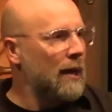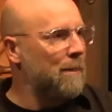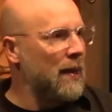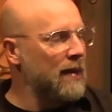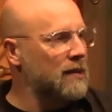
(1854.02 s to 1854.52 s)

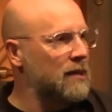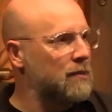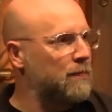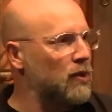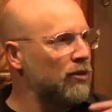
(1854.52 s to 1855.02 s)
it paints
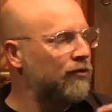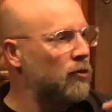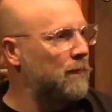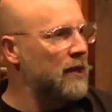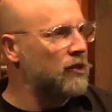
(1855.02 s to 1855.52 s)
this
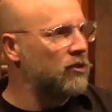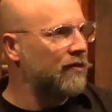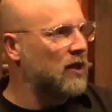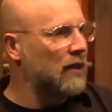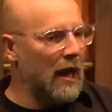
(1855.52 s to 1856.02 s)
beautiful picture
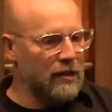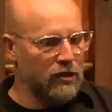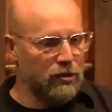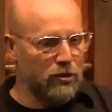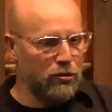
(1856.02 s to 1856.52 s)
of
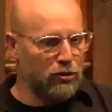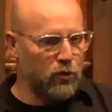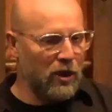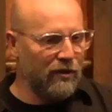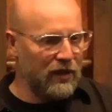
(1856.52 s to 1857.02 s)
Colossians
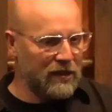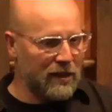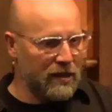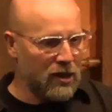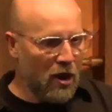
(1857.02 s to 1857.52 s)
2:12 that
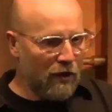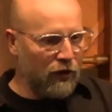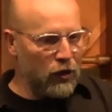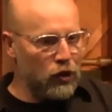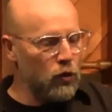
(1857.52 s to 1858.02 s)
says,
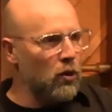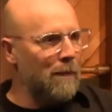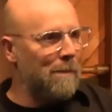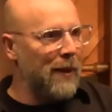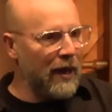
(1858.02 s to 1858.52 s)
for you were
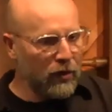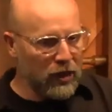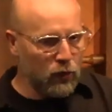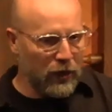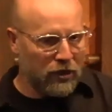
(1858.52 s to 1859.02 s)

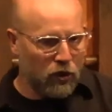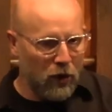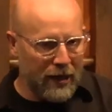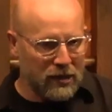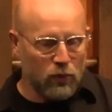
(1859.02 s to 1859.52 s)
buried with
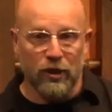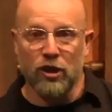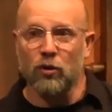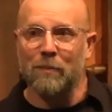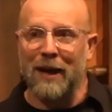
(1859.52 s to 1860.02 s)
Christ when
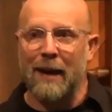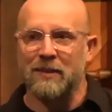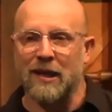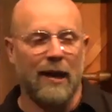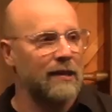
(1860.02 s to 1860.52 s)
you were
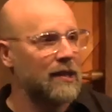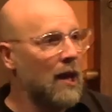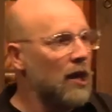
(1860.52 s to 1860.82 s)
baptized.